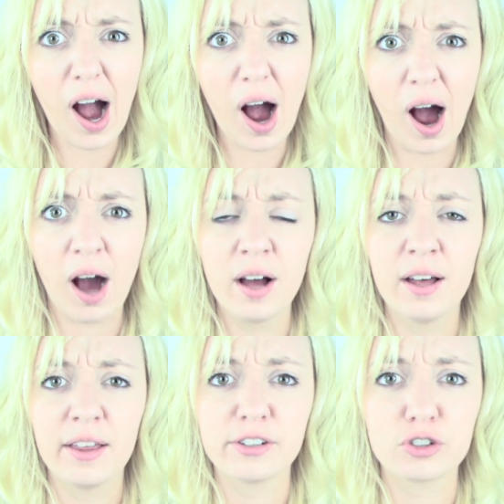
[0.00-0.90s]
Ah,
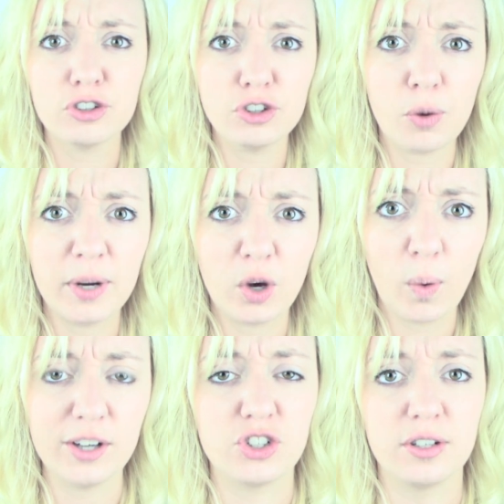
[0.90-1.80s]
there's so many
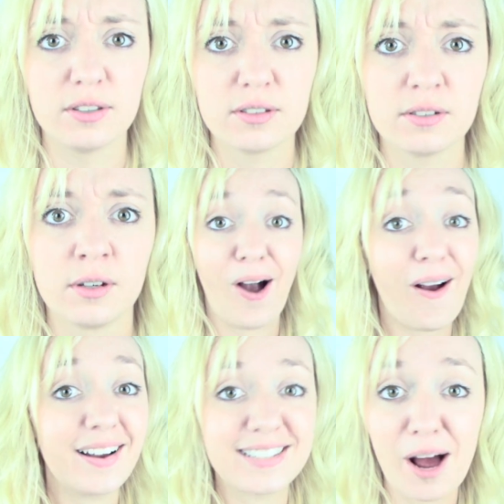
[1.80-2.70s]
questions. All
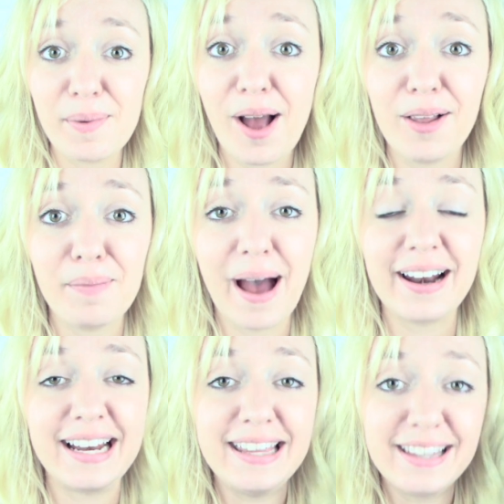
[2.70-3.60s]
right, tell me all
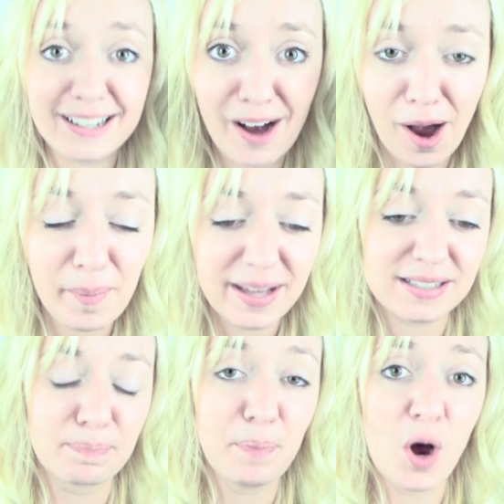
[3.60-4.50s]
about it in the
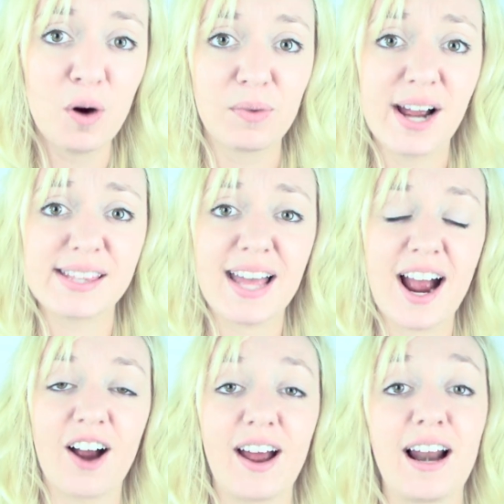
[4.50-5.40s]
comments. Boom, right
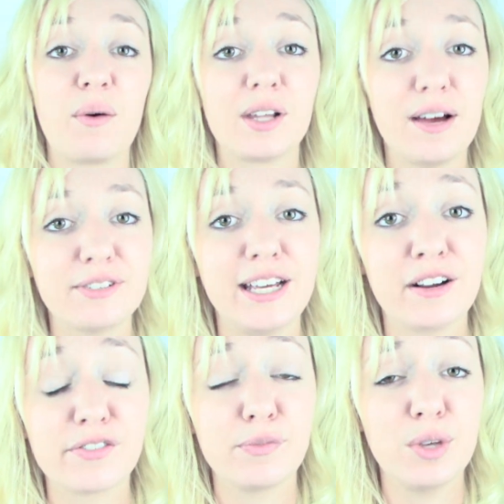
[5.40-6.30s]
there. And I would love to
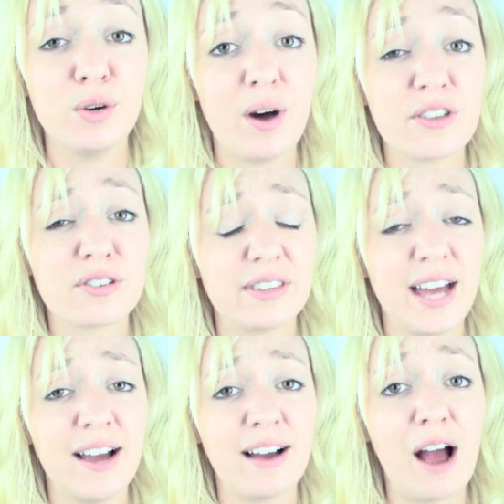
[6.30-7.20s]
hear from you. Other than
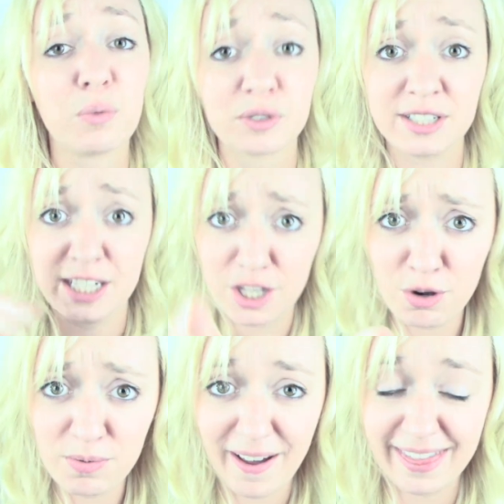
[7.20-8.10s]
that, I will see
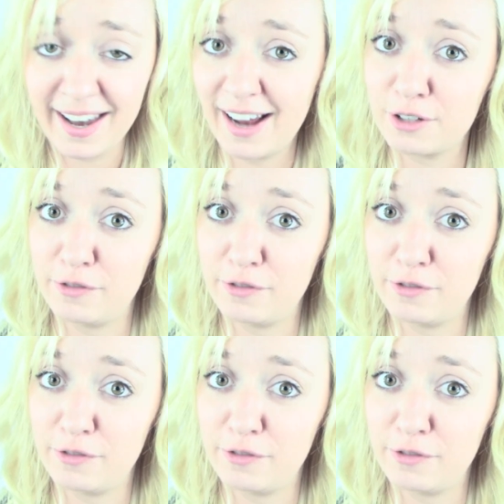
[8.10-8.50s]
you in the next